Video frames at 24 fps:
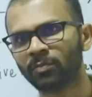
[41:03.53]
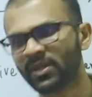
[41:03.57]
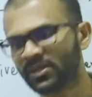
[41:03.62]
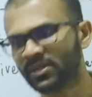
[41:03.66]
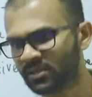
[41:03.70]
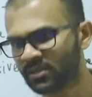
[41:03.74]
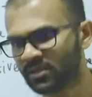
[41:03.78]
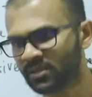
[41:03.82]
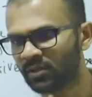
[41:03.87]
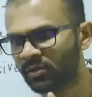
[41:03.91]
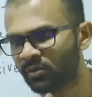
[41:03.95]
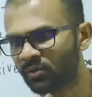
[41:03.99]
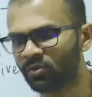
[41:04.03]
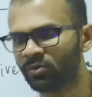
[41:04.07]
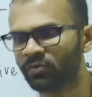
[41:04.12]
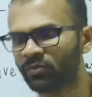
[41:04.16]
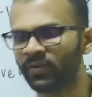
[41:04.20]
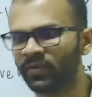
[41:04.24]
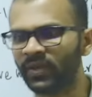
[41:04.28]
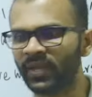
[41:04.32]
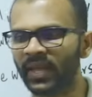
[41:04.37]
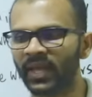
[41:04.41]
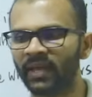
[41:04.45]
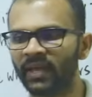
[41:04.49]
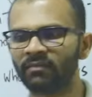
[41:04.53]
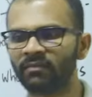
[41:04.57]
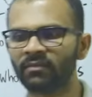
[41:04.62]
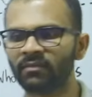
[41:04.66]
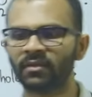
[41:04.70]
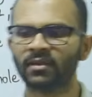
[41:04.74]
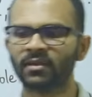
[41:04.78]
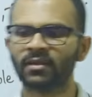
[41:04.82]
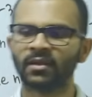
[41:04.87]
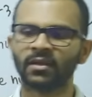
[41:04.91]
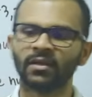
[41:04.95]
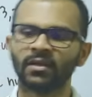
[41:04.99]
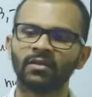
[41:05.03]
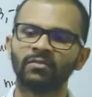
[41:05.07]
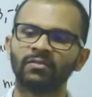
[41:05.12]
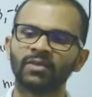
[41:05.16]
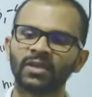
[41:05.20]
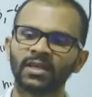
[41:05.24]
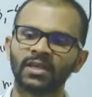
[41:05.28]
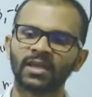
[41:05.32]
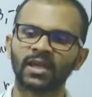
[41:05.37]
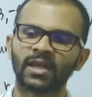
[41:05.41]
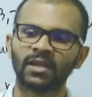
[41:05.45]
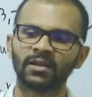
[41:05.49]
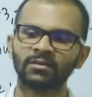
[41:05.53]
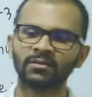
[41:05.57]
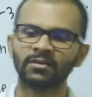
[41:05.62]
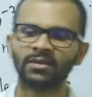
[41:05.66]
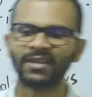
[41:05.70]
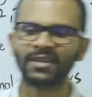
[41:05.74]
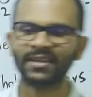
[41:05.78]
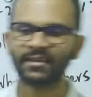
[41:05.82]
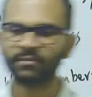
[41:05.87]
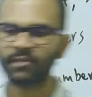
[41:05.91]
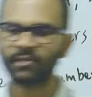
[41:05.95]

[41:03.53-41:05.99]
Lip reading: note we have. We cannot divide